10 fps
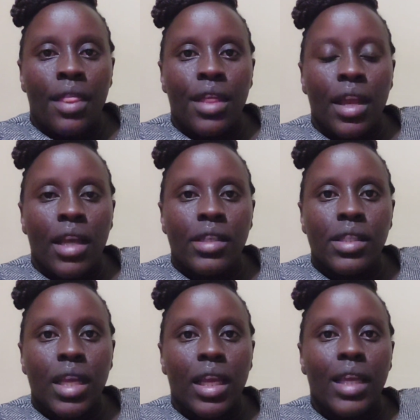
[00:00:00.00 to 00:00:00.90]
The next
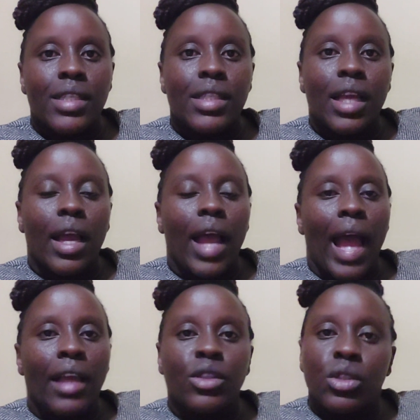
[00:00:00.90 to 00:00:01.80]
thing is,
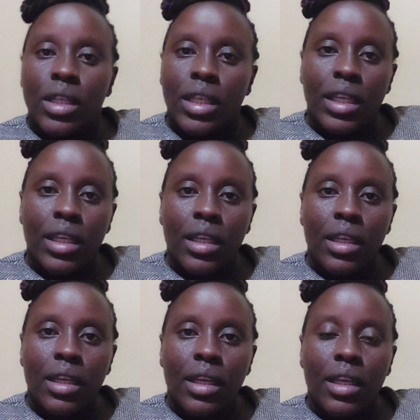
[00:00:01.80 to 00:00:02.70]
actually,
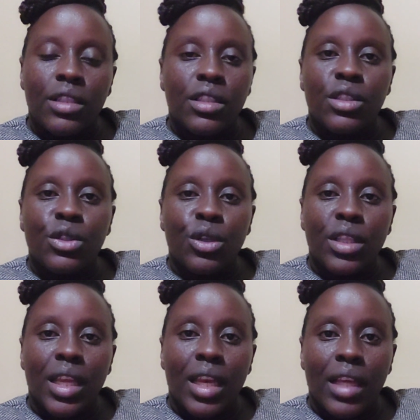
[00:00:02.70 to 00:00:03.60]
it is not
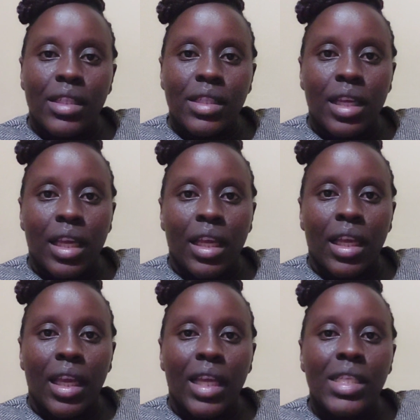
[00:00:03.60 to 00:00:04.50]
the next thing,
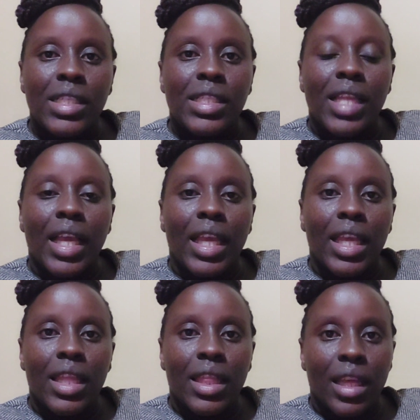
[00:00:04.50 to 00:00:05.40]
it is the
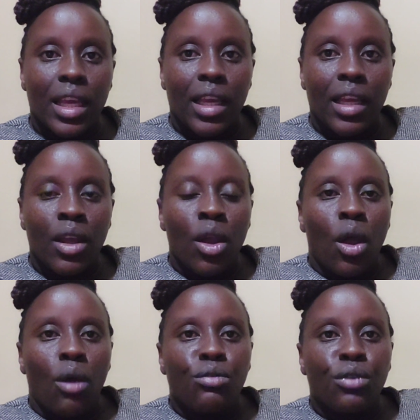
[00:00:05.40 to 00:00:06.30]
key thing.
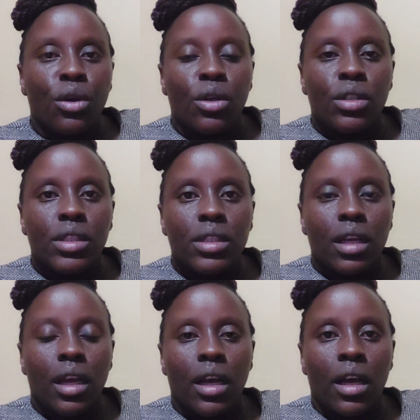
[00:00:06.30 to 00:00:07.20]
Of course,
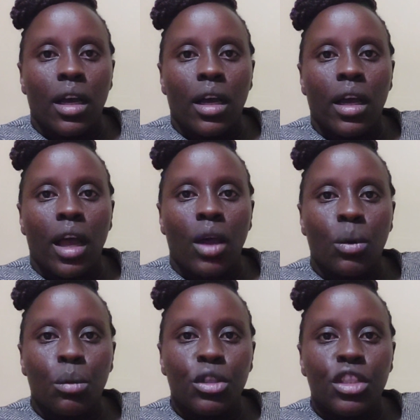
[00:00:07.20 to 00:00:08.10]

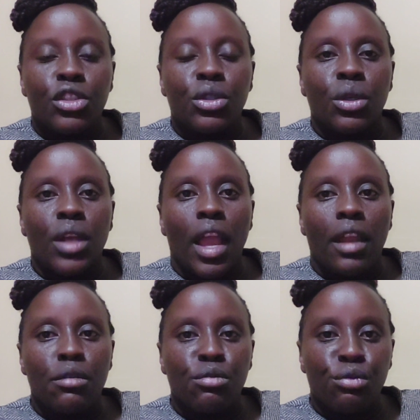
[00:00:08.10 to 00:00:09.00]
accommodation
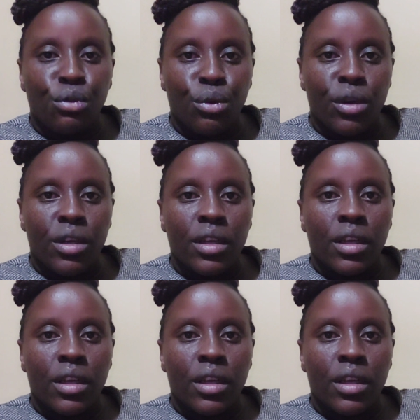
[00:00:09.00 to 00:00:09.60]
and food.